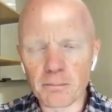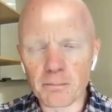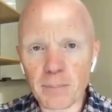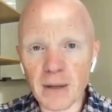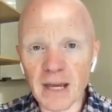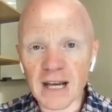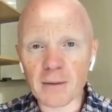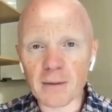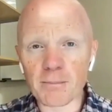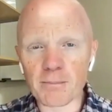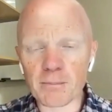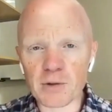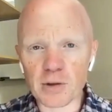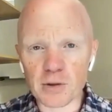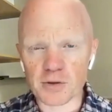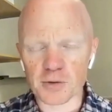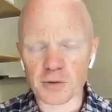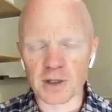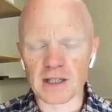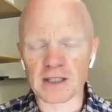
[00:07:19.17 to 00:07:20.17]
big
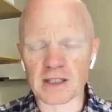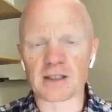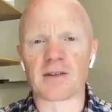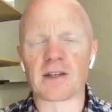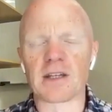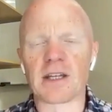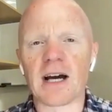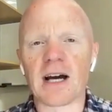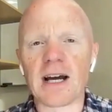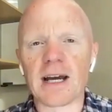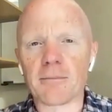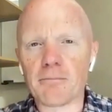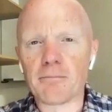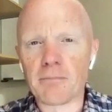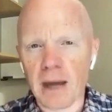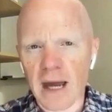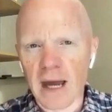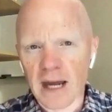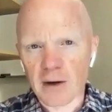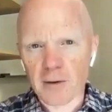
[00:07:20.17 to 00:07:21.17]
nutrients of the diet,
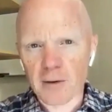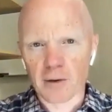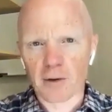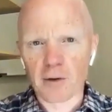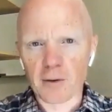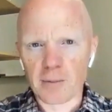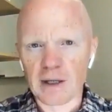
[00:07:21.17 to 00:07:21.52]
macro